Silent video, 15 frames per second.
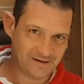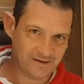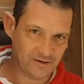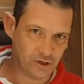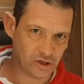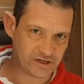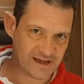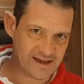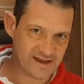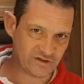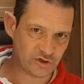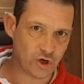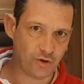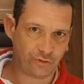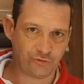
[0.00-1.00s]
Okay,
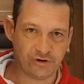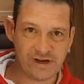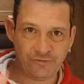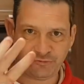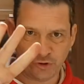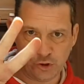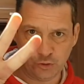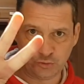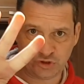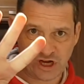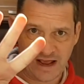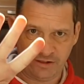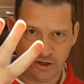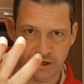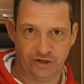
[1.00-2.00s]
so 3 food
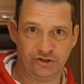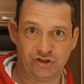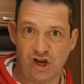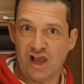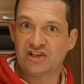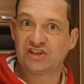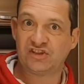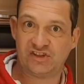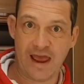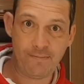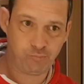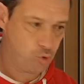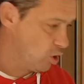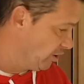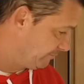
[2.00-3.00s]
challenge,
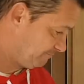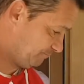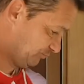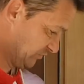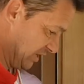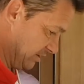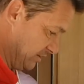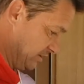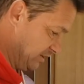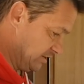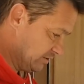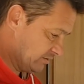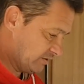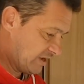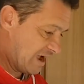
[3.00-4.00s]
step 1.
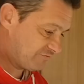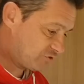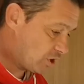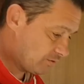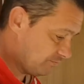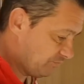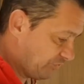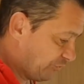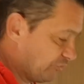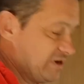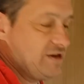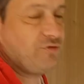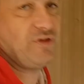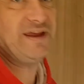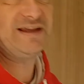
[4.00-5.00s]
I've got
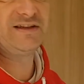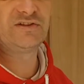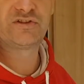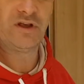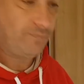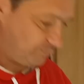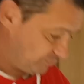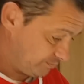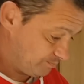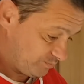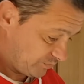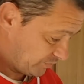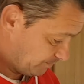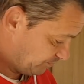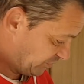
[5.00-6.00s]
3 things.
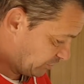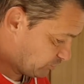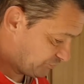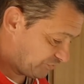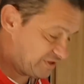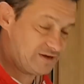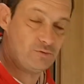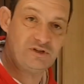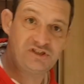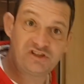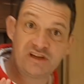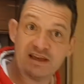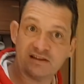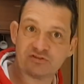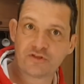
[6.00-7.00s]
The thing which
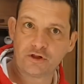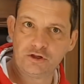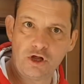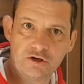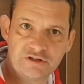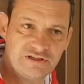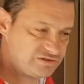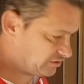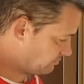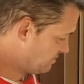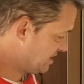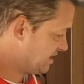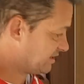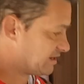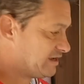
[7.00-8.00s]
takes the longest to
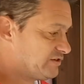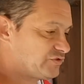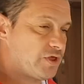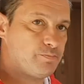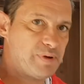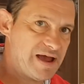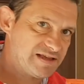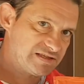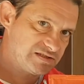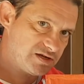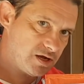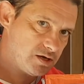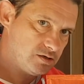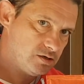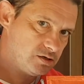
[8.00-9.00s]
make is the
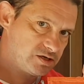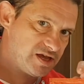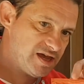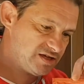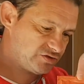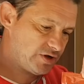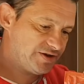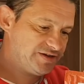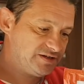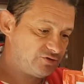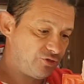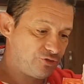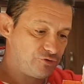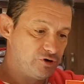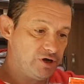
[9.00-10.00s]
pasta. Okay, so I need
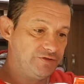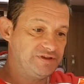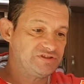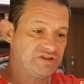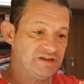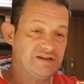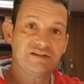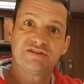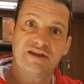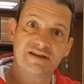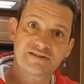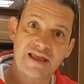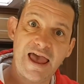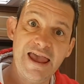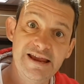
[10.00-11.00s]
to throw this in. It
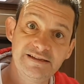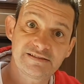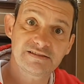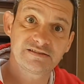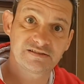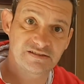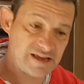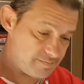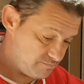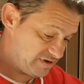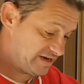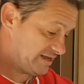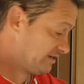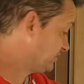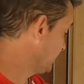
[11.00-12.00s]
takes 8-10
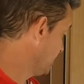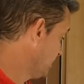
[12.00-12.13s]
minutes.